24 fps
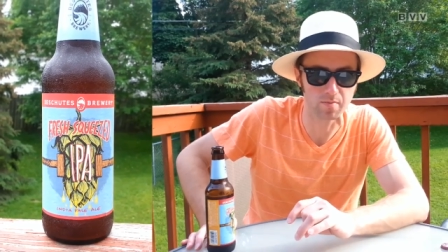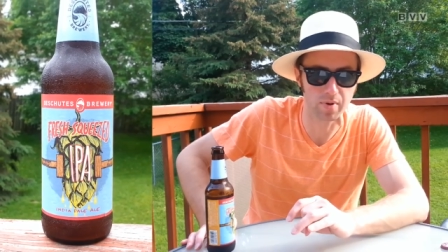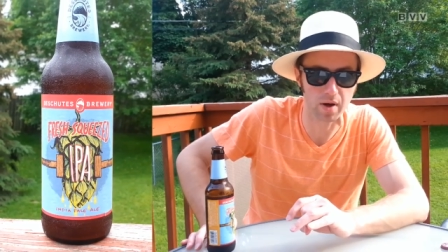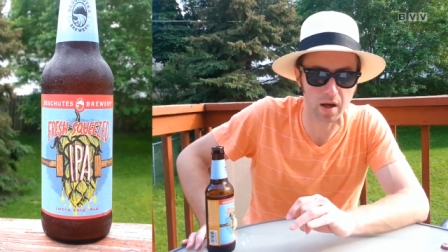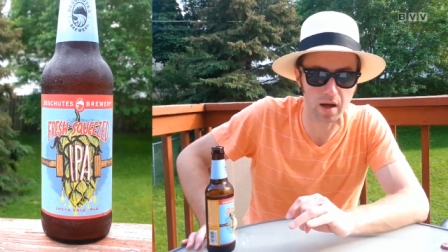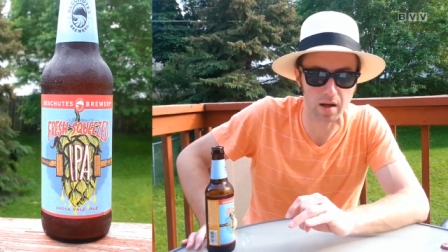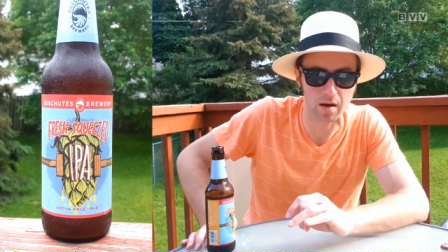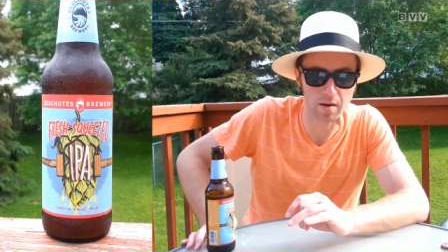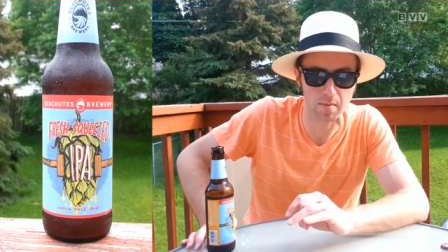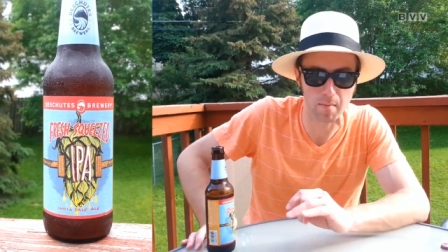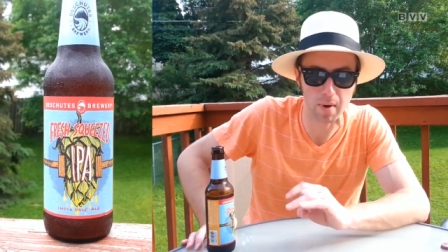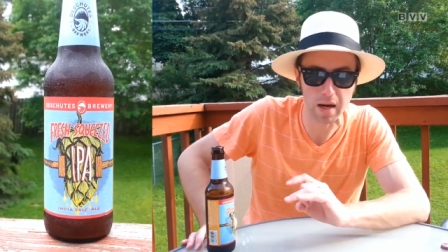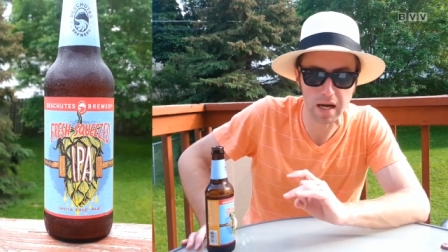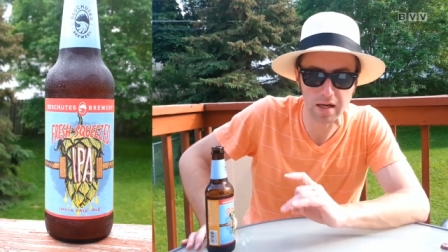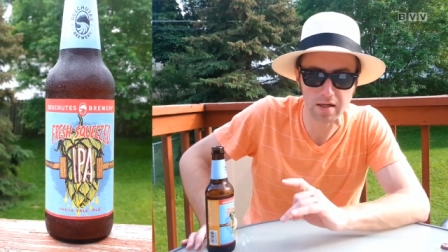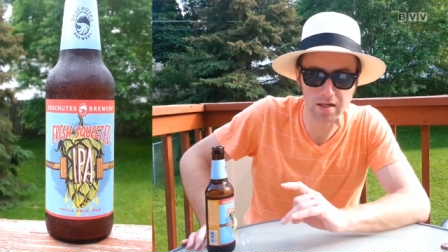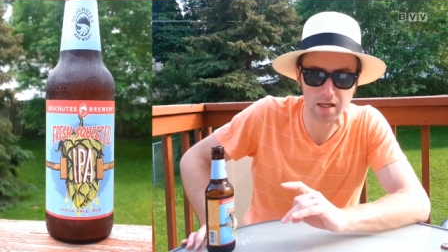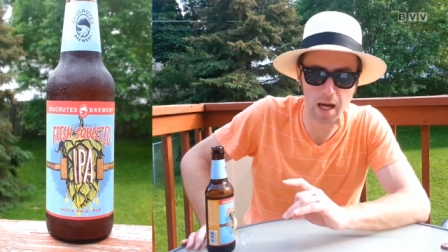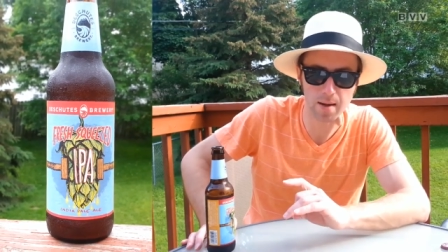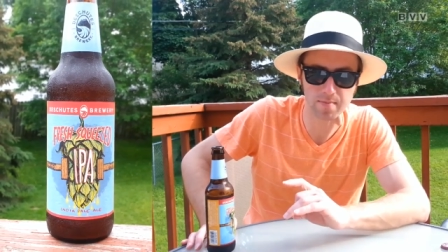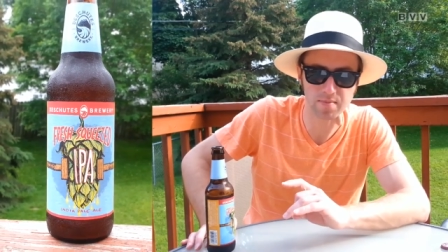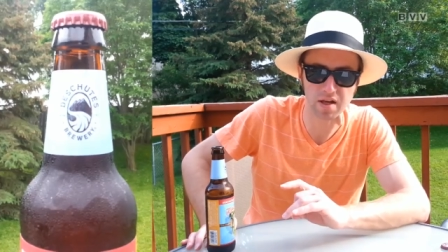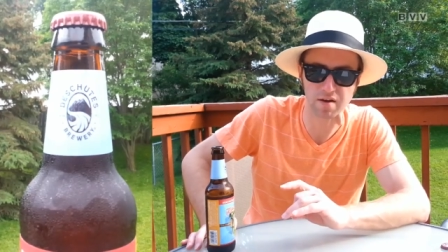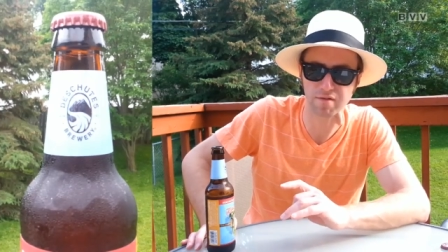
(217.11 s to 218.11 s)
but many
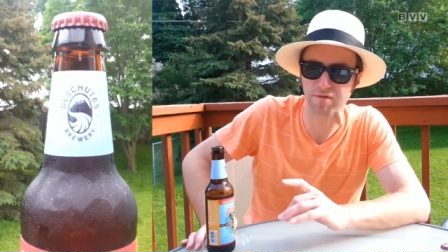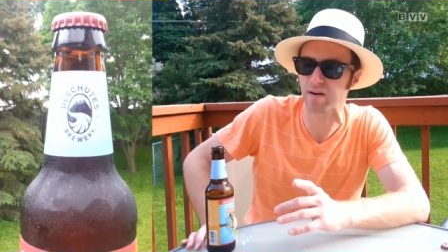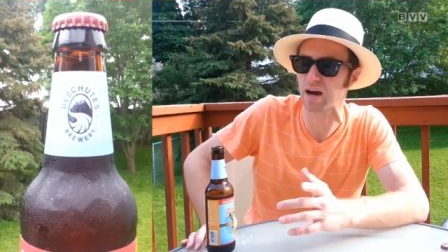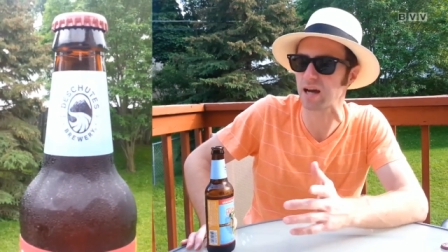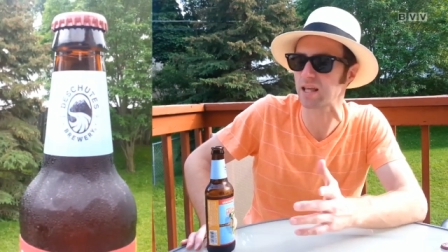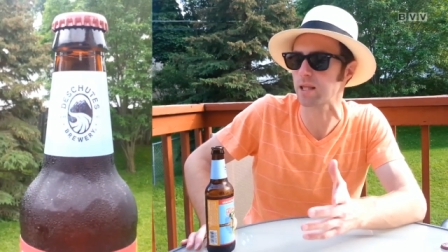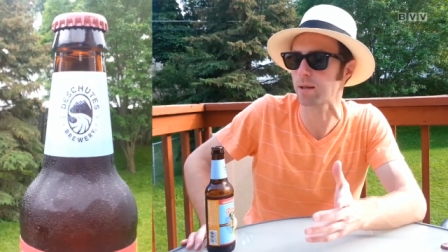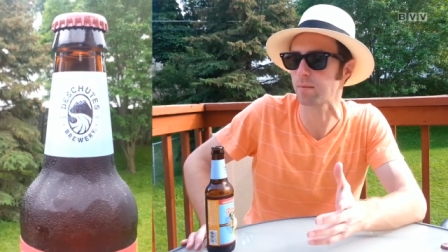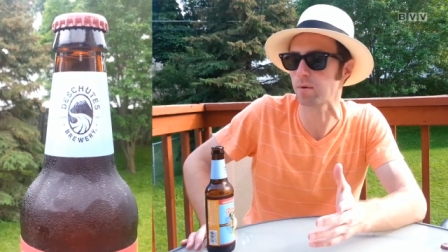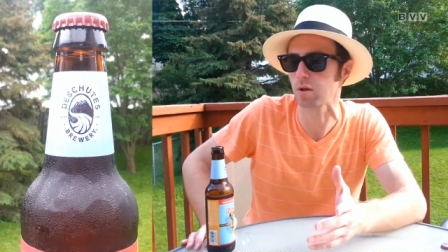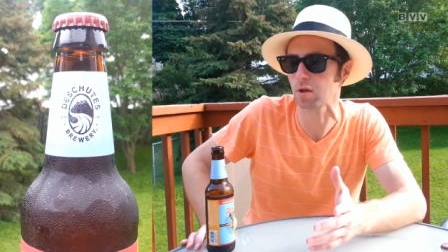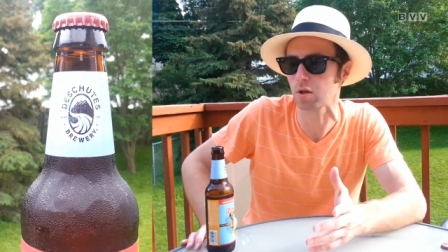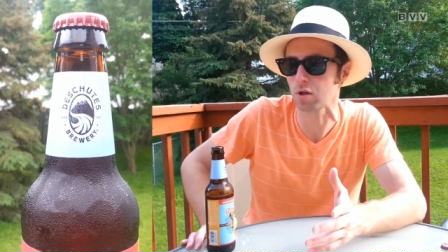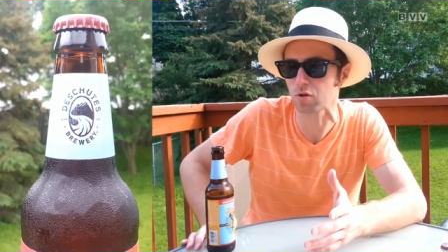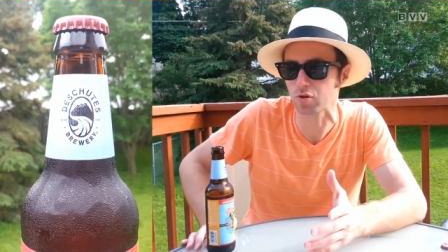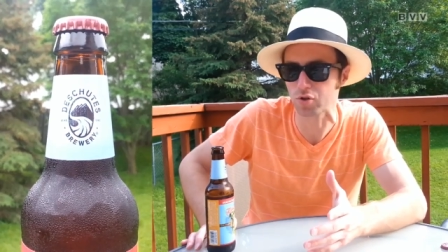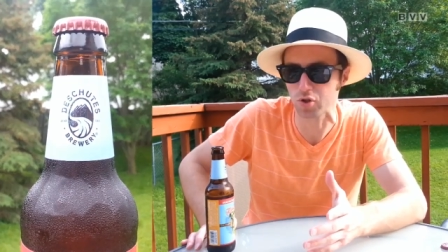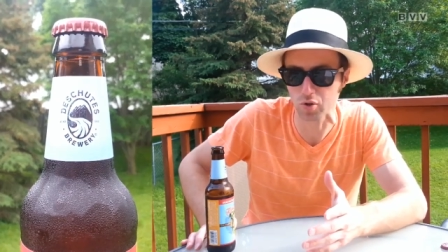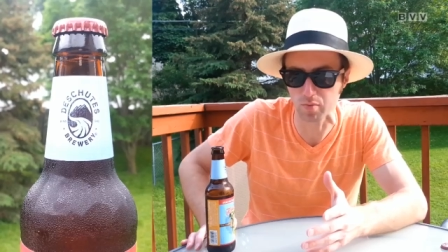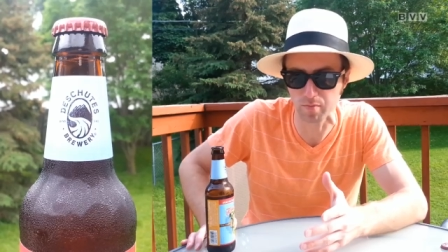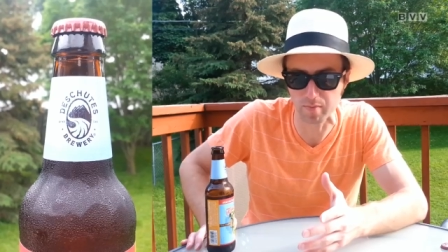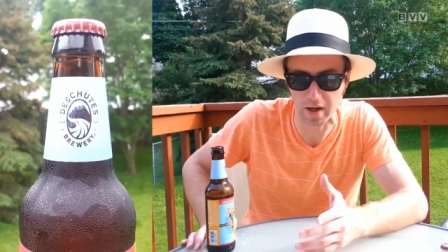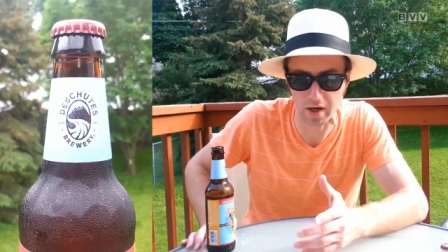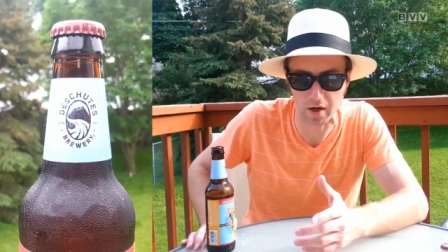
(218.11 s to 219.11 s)
times I find them a little
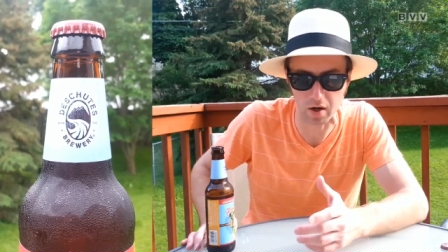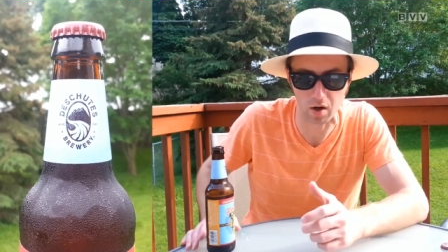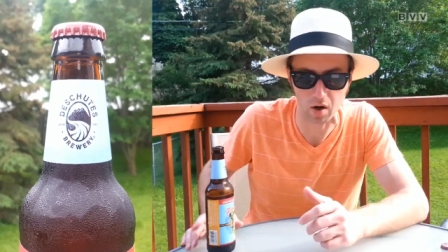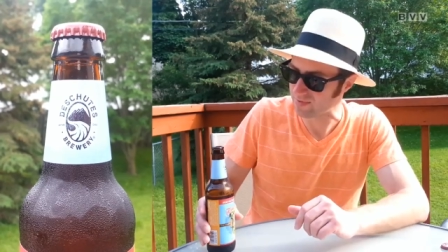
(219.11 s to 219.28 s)
too bitter.